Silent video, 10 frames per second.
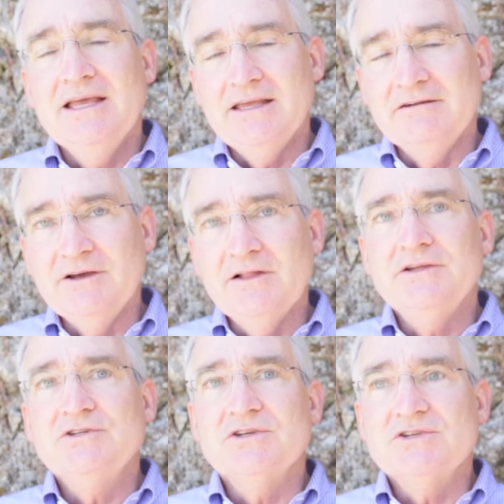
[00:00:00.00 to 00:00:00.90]
in
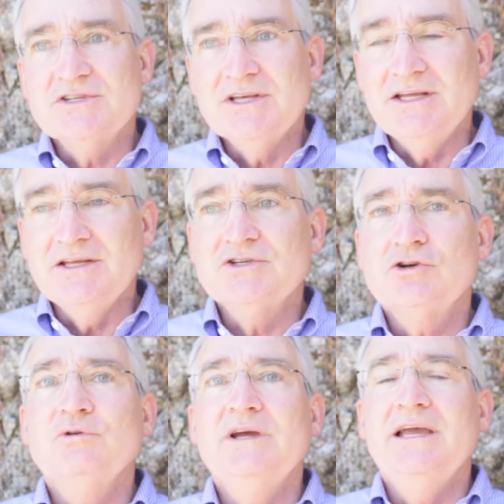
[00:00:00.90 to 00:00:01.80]
villages, cities,
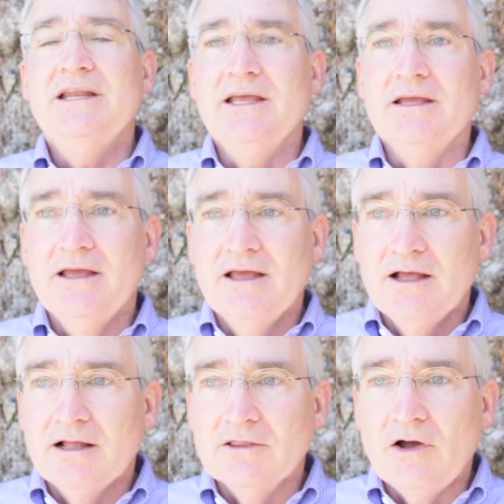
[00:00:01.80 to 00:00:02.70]
creating
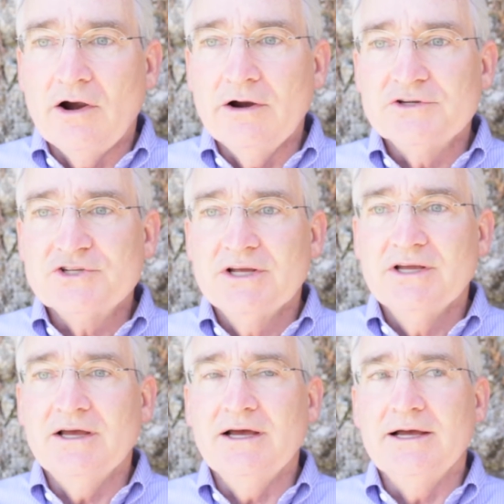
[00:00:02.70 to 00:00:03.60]
large
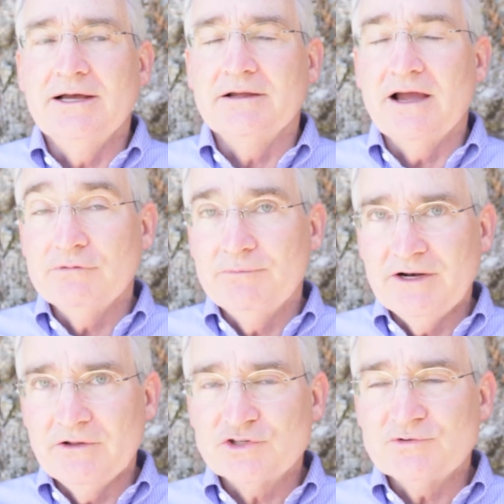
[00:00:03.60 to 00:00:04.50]

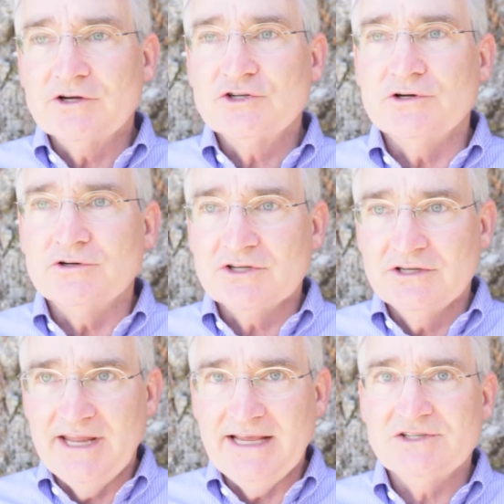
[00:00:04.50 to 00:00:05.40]
governmental structures,
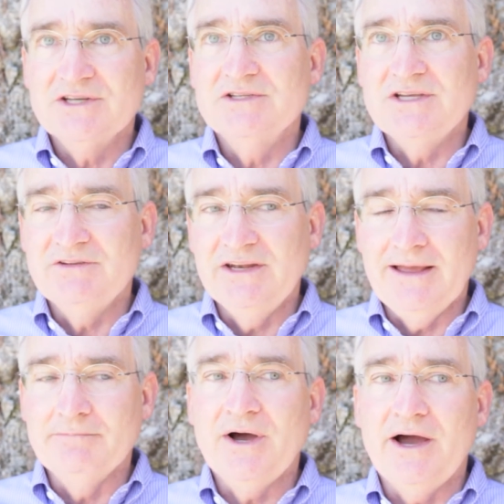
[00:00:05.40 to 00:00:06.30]
nations, even
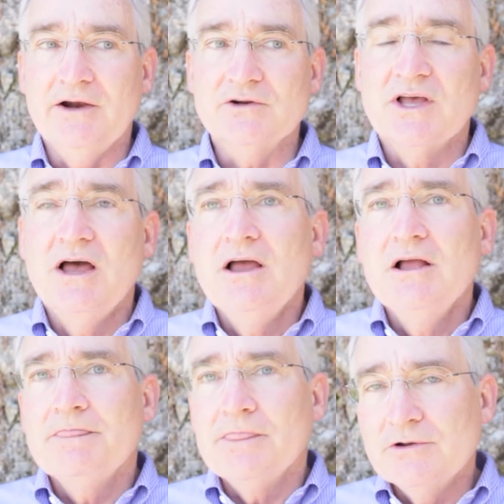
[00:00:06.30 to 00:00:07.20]
empires,
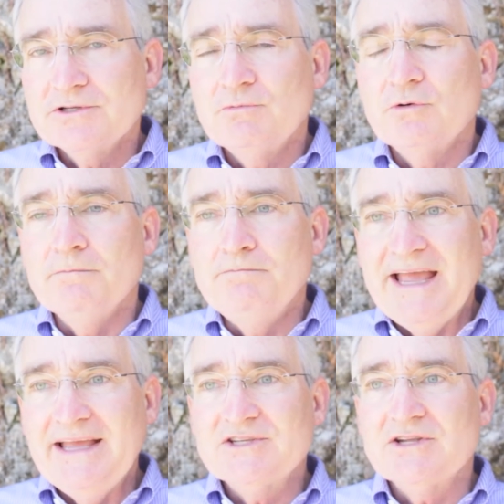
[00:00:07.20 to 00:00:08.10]
those were
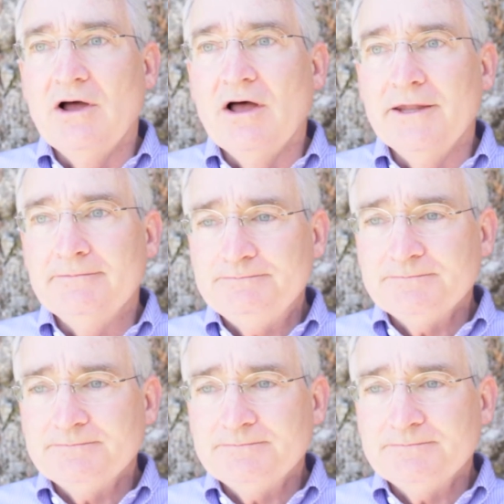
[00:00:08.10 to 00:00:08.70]
based on